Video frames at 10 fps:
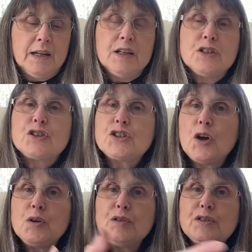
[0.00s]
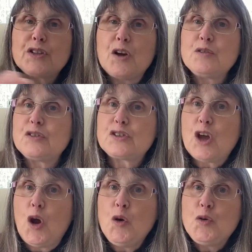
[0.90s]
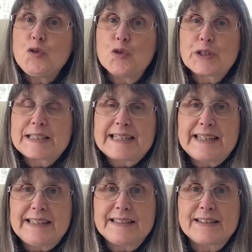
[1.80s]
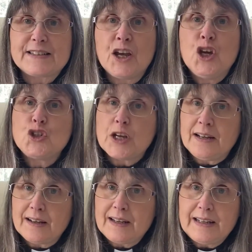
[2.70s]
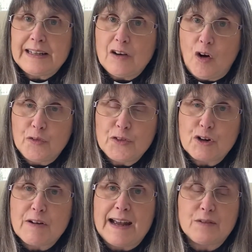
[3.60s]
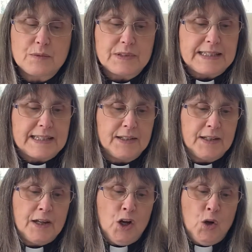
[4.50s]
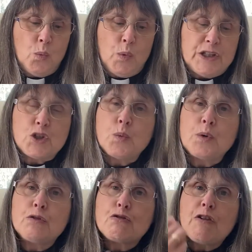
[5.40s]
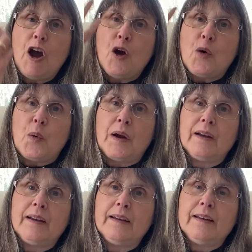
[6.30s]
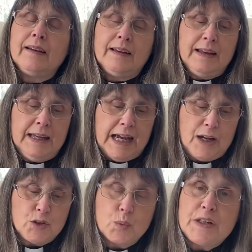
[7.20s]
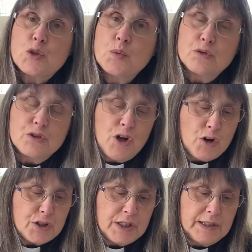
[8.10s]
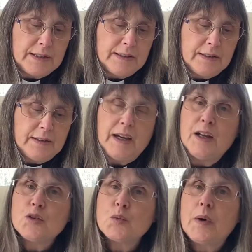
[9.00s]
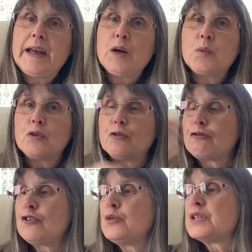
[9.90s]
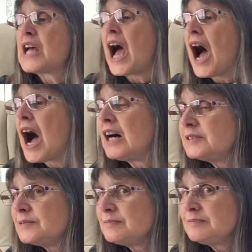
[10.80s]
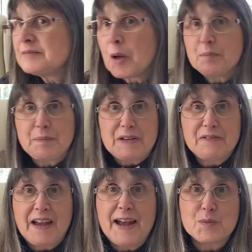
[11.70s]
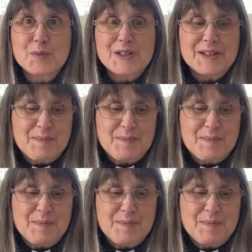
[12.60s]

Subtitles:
Sow your seeds gently on the ground. Which will grow and which will not? And where will fruit be found?